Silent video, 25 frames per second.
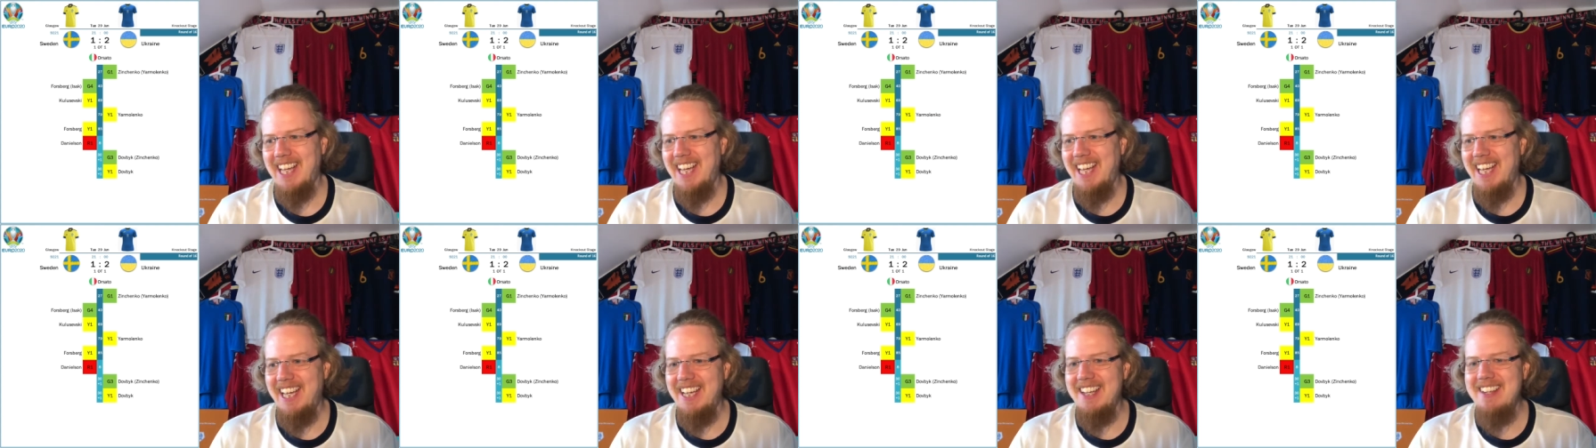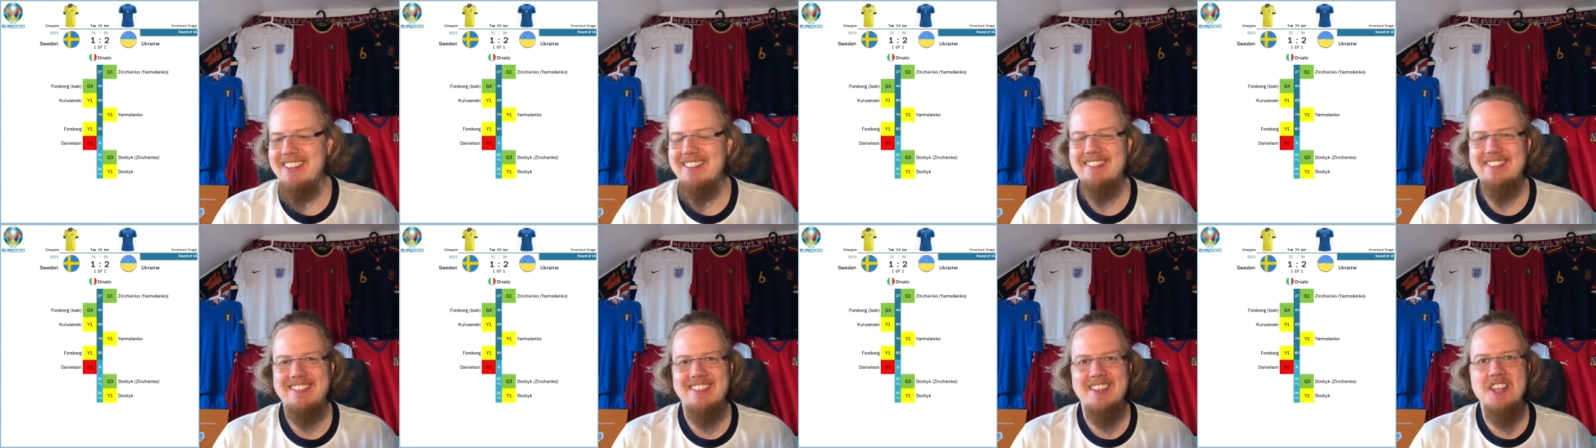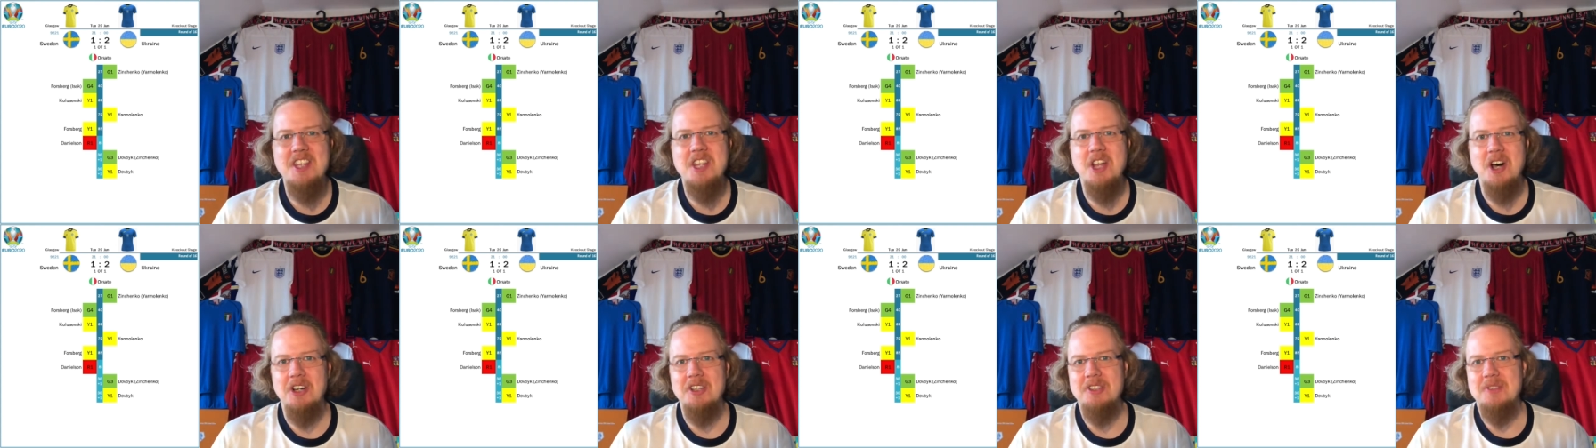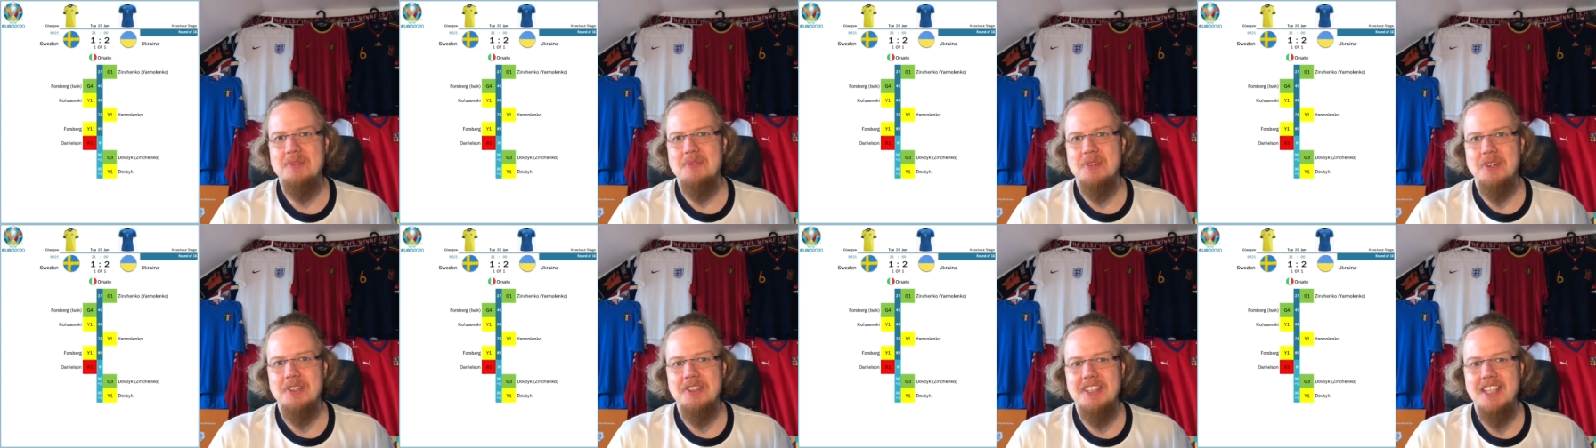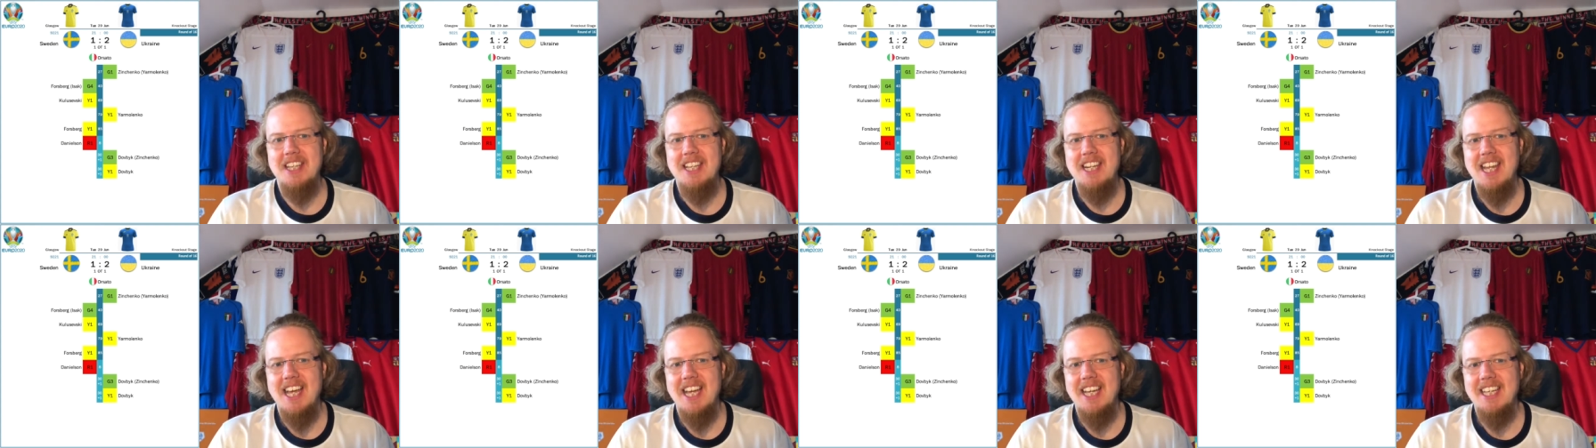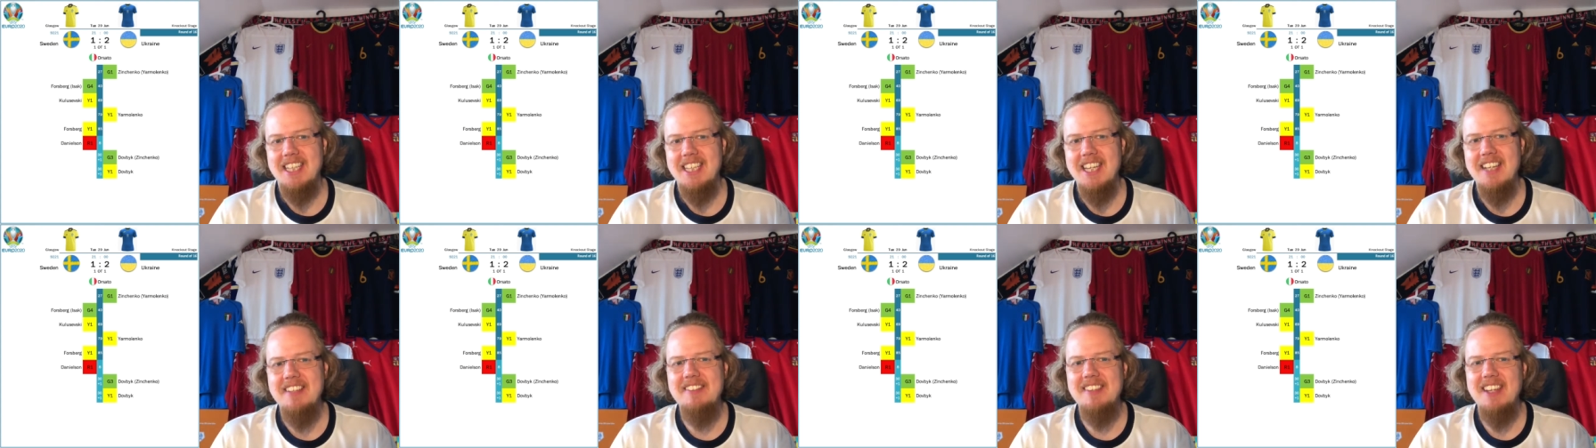it's not what they
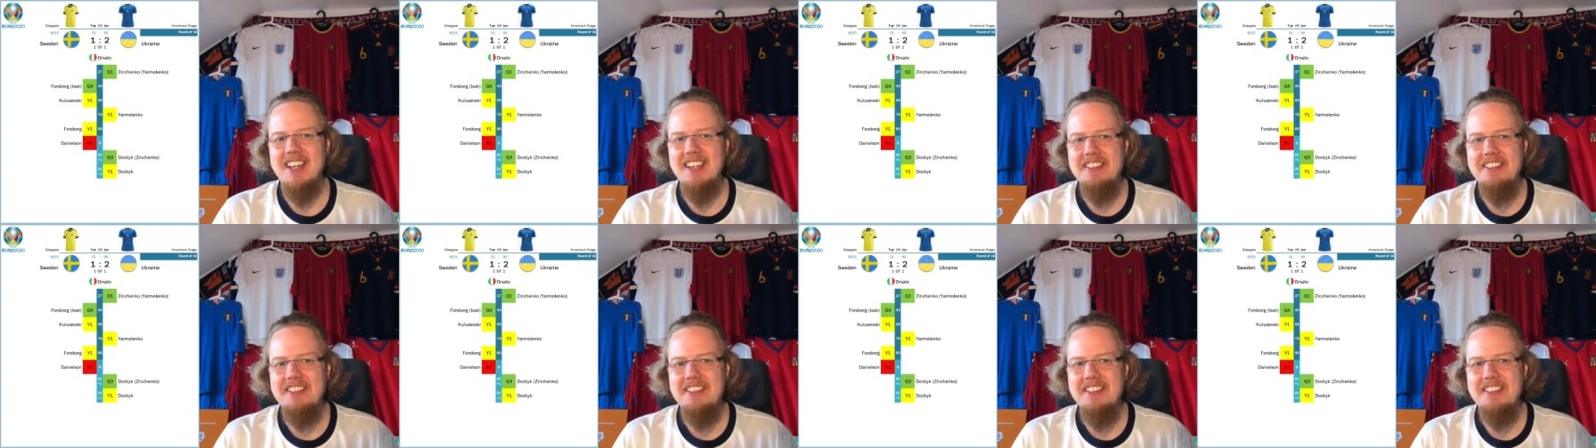like. Yes, I